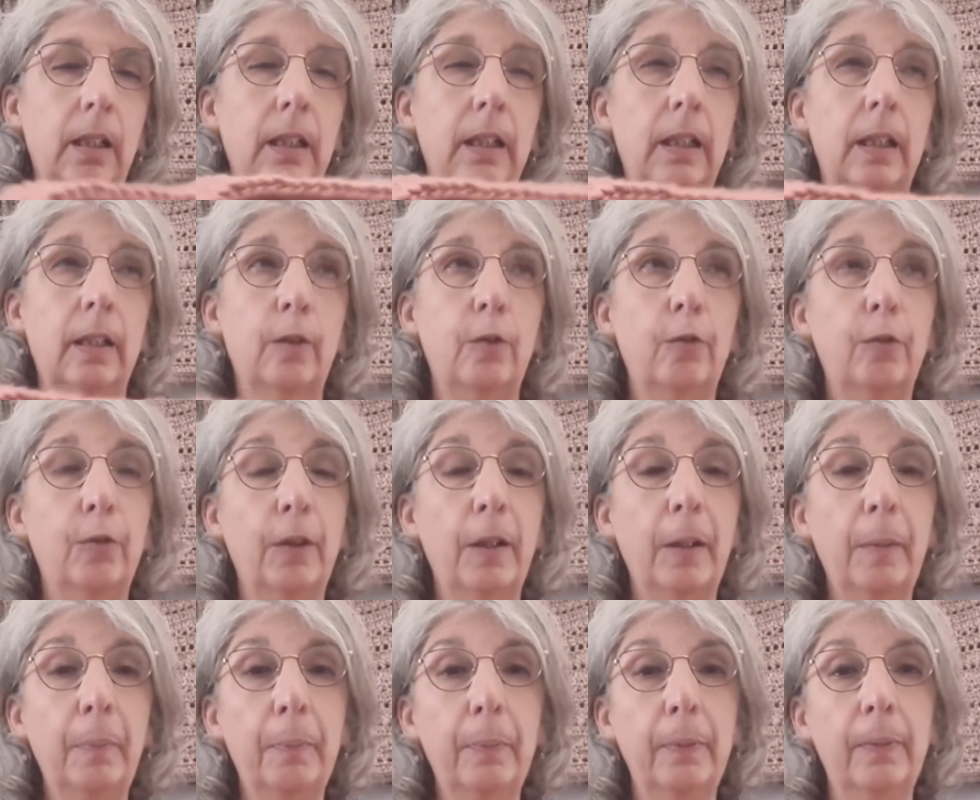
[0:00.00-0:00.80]
in a
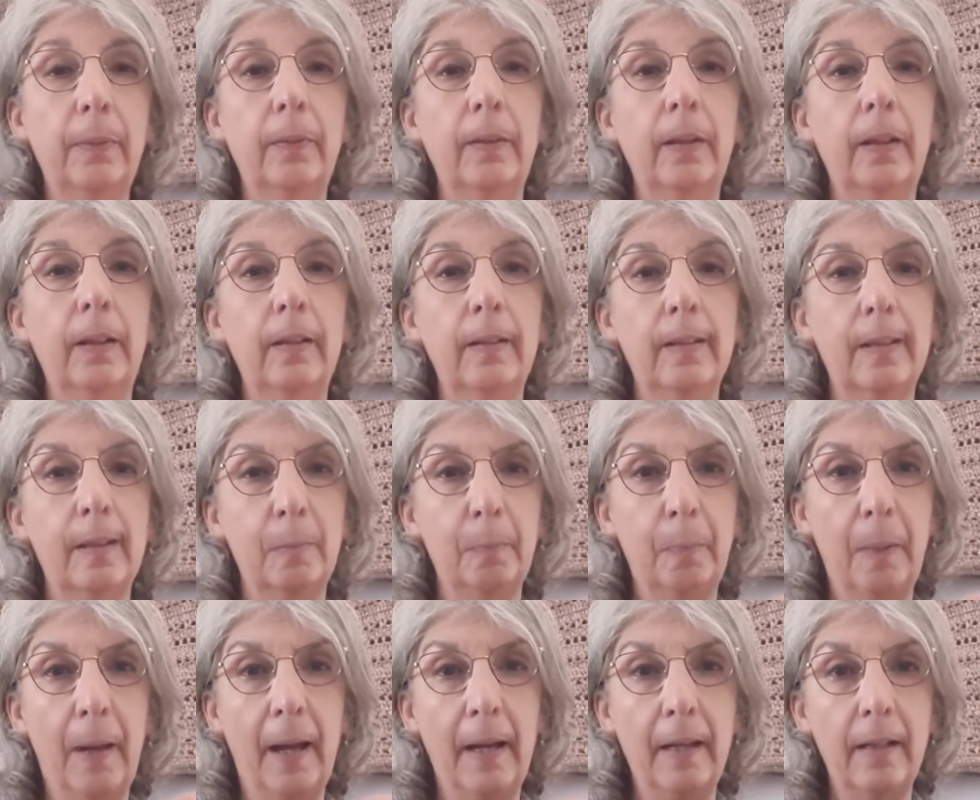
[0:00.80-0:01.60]
trip in
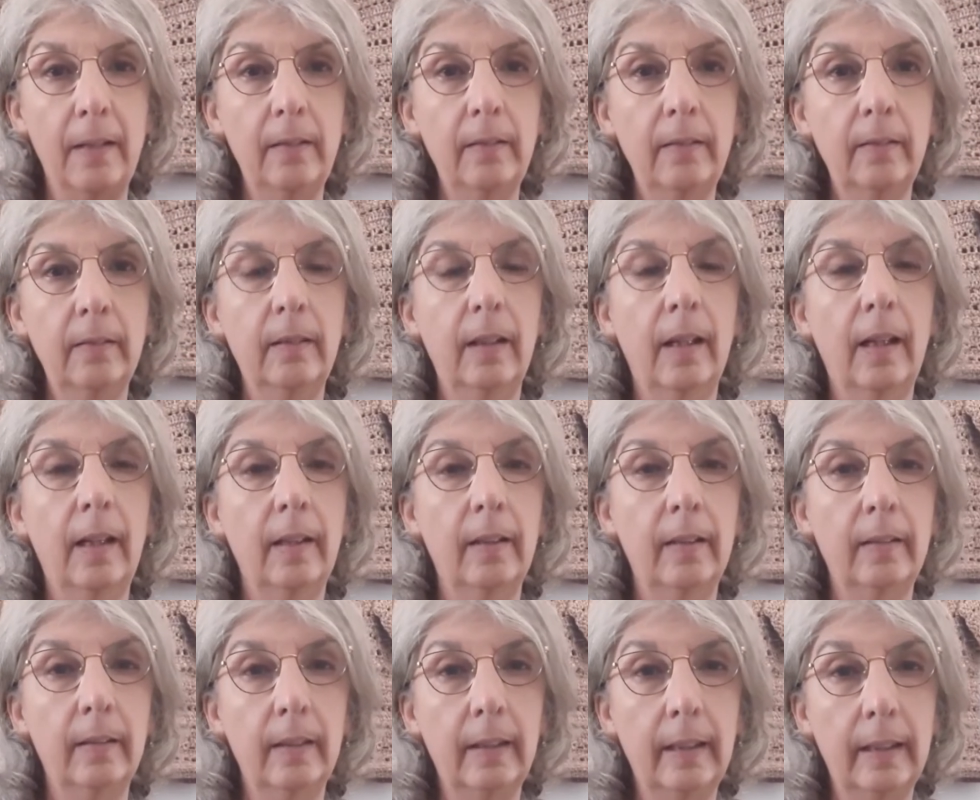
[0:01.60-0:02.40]
Spain
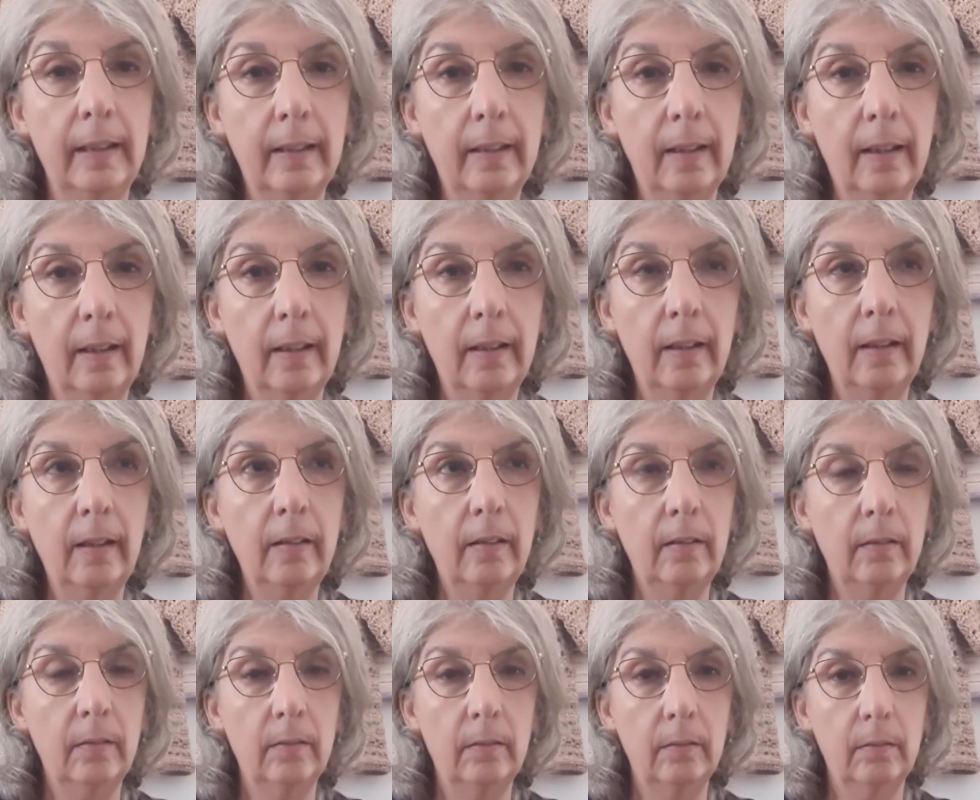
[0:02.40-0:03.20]
and
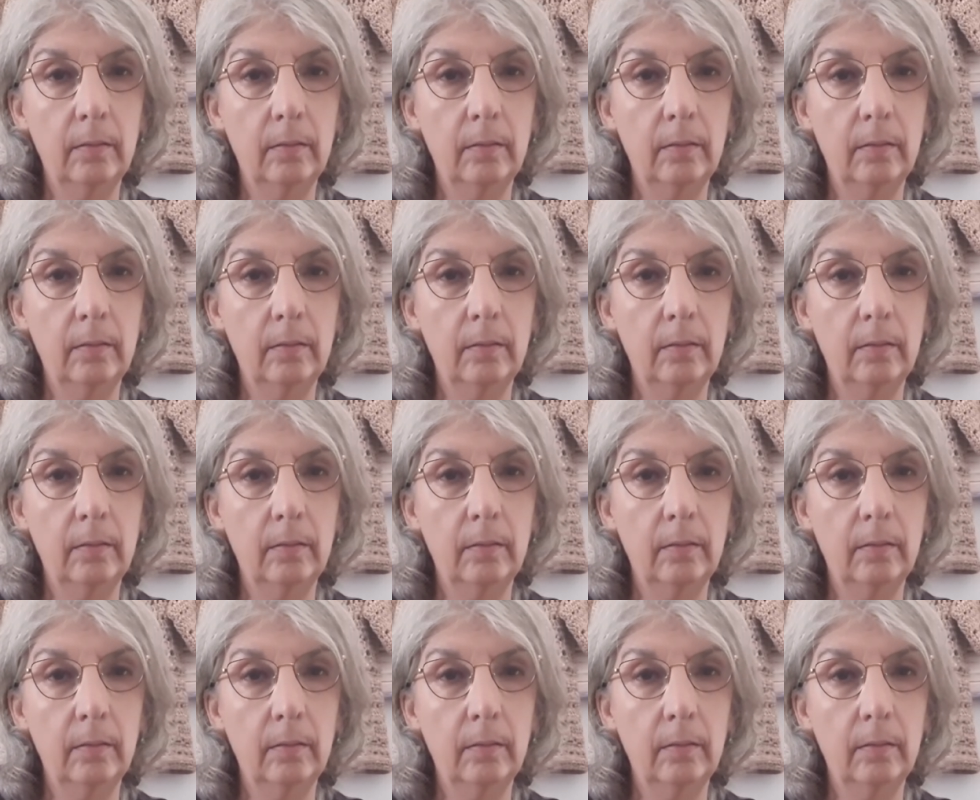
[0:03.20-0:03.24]
Italy,